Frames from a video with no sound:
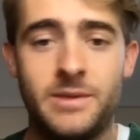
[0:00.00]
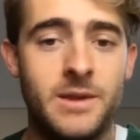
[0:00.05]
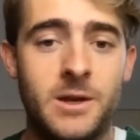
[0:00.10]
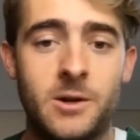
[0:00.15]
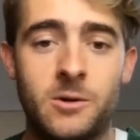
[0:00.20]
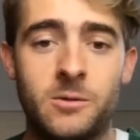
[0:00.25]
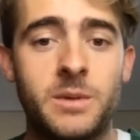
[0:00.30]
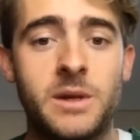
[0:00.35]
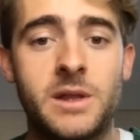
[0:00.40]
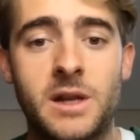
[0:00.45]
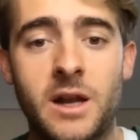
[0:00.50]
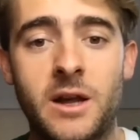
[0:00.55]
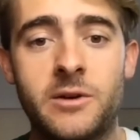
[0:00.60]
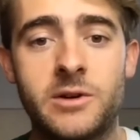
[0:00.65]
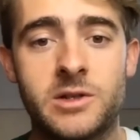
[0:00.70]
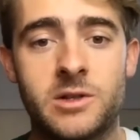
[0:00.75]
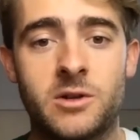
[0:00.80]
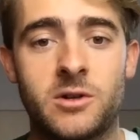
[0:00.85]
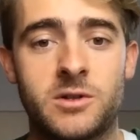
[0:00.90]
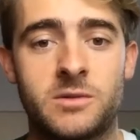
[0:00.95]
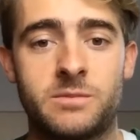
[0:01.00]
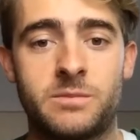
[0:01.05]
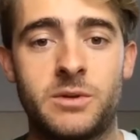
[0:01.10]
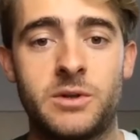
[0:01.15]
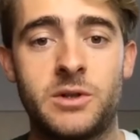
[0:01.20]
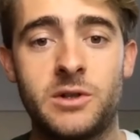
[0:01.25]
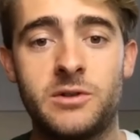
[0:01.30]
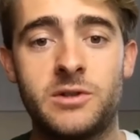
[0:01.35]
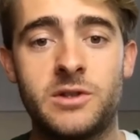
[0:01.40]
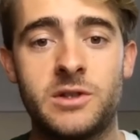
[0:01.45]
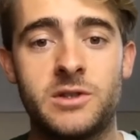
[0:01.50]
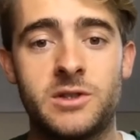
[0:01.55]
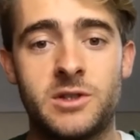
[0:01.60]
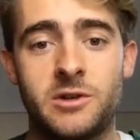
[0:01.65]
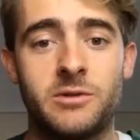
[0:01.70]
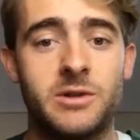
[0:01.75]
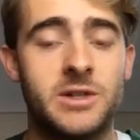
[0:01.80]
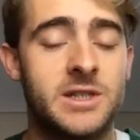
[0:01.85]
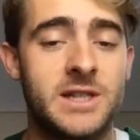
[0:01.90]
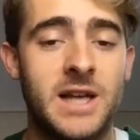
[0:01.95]
it'll be the lowest cost producers
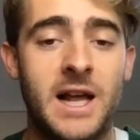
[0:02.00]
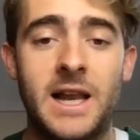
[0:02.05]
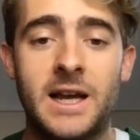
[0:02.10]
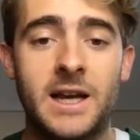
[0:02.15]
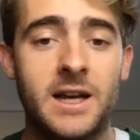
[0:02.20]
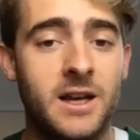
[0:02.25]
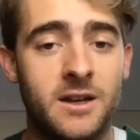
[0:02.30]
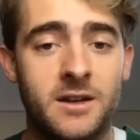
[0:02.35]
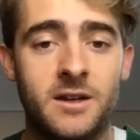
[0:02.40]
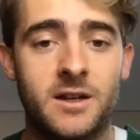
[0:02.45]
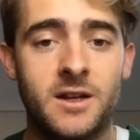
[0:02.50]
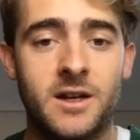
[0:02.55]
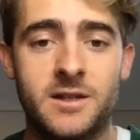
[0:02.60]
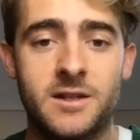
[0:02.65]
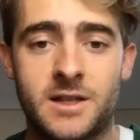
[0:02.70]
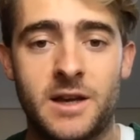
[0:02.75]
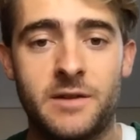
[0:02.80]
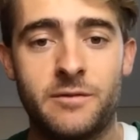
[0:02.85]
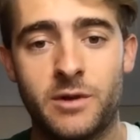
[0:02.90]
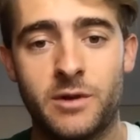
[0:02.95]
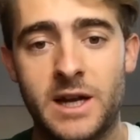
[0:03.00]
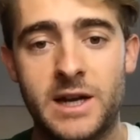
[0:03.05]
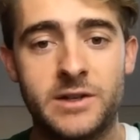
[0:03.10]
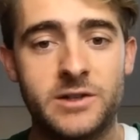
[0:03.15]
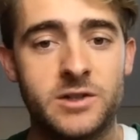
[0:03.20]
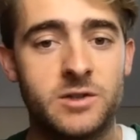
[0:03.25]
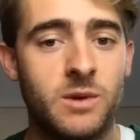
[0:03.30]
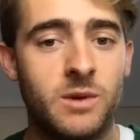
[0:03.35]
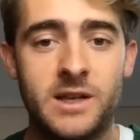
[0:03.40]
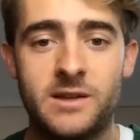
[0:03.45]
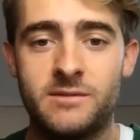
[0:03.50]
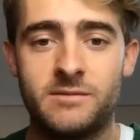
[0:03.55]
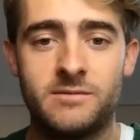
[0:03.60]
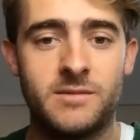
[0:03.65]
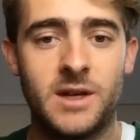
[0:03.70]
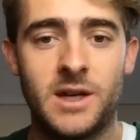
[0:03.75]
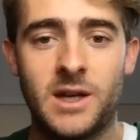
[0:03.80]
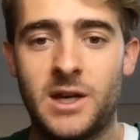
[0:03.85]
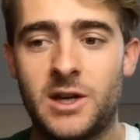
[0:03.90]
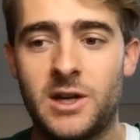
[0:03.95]
who are selling and undercutting everyone else when
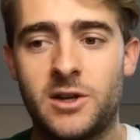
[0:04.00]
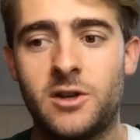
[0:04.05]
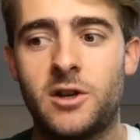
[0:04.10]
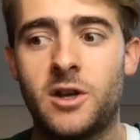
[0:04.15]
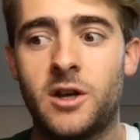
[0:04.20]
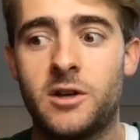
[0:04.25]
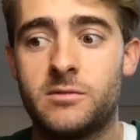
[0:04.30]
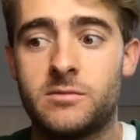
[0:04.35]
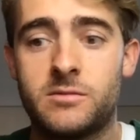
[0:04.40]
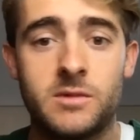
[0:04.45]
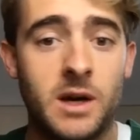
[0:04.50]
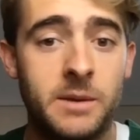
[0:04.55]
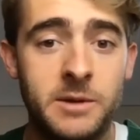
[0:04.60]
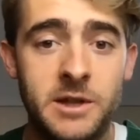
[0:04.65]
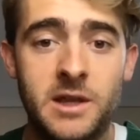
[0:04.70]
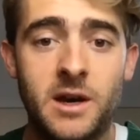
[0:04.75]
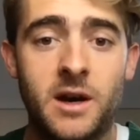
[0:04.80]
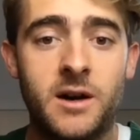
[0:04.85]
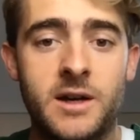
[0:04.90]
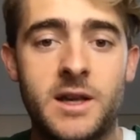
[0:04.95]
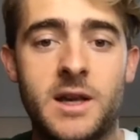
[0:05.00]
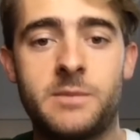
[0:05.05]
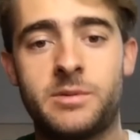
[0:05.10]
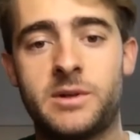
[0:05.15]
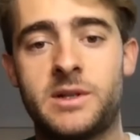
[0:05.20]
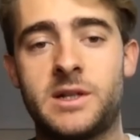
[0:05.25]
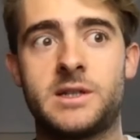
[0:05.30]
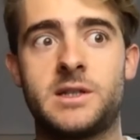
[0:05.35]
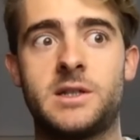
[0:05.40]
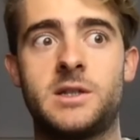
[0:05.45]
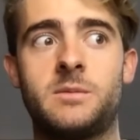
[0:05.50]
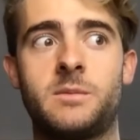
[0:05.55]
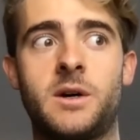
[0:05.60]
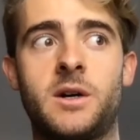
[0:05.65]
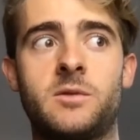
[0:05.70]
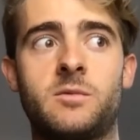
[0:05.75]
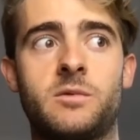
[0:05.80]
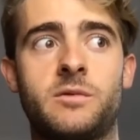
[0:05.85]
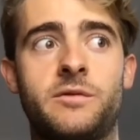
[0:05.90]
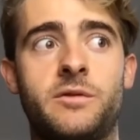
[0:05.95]
I mean, the IEA predicted
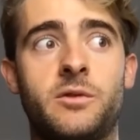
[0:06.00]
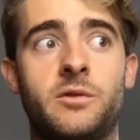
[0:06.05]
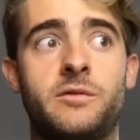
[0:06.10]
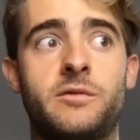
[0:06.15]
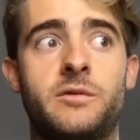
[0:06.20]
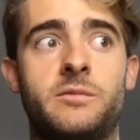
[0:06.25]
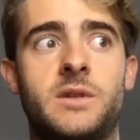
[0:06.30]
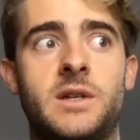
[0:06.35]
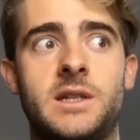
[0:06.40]
demand will fall from